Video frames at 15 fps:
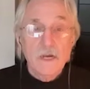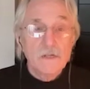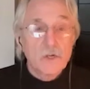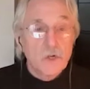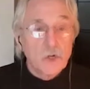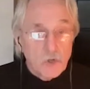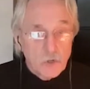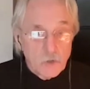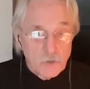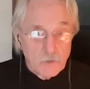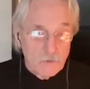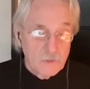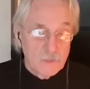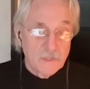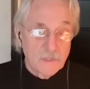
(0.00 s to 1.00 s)

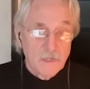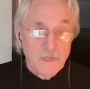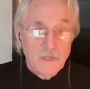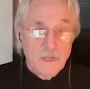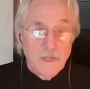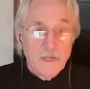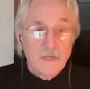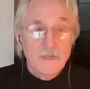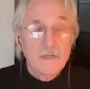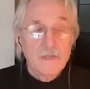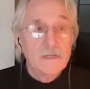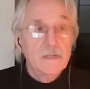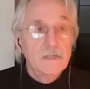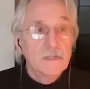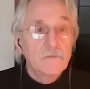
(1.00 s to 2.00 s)
occurs and
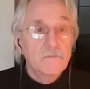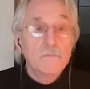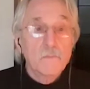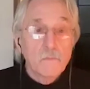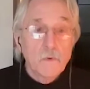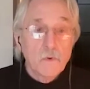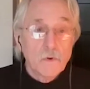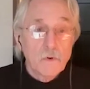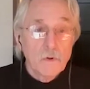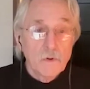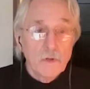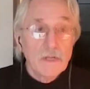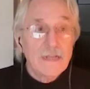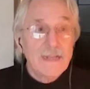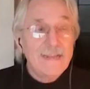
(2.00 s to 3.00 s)
is
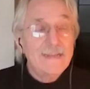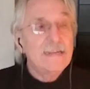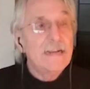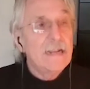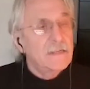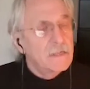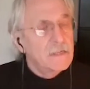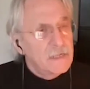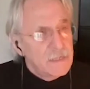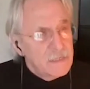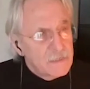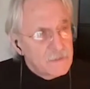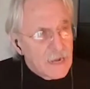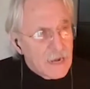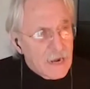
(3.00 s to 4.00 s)
more, and
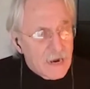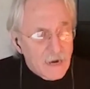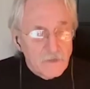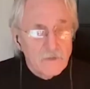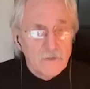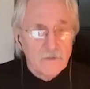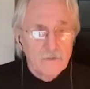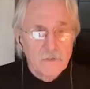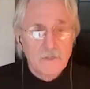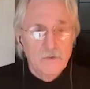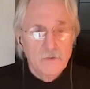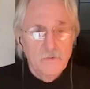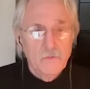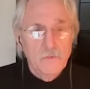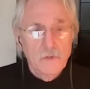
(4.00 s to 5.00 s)
is harder
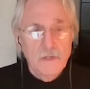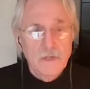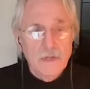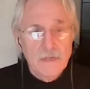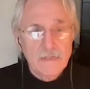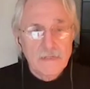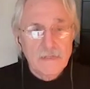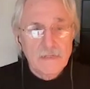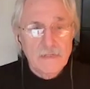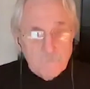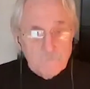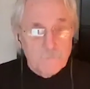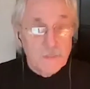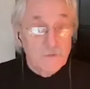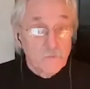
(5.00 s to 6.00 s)
to
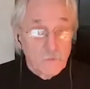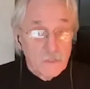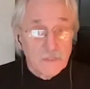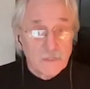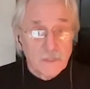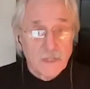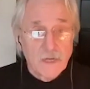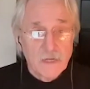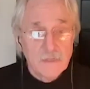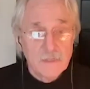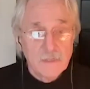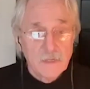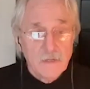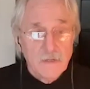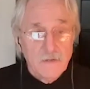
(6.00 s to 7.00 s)
accept and
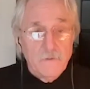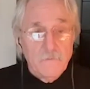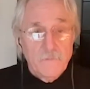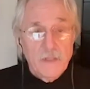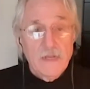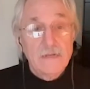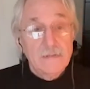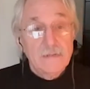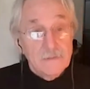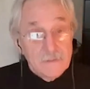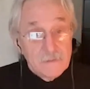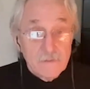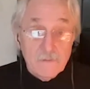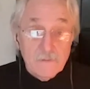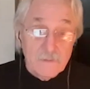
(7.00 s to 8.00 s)
realize.
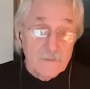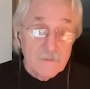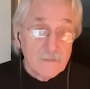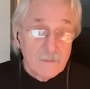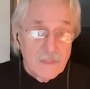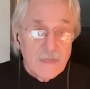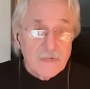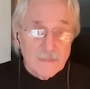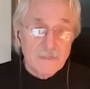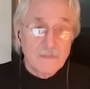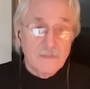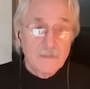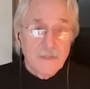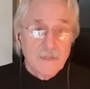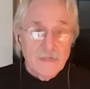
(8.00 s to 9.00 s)
And that's
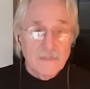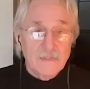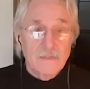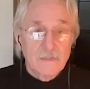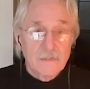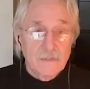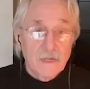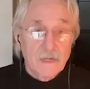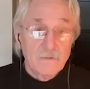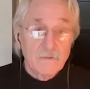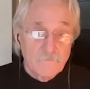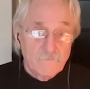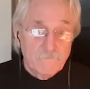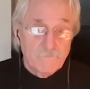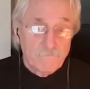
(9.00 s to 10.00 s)
the kind
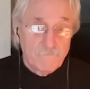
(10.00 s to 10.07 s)
of